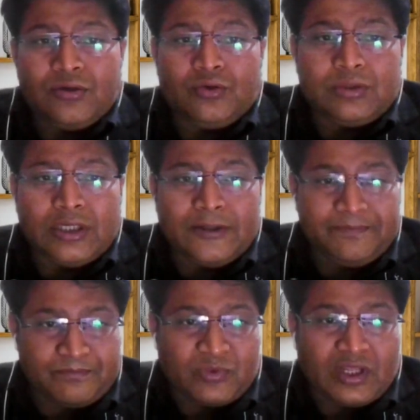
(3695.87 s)
to the
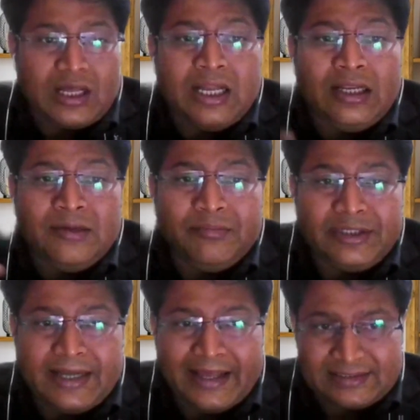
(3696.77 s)

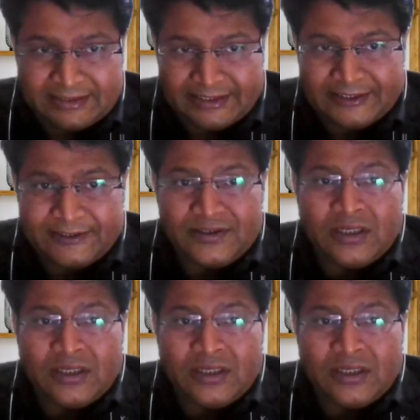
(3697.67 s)
unlimited extent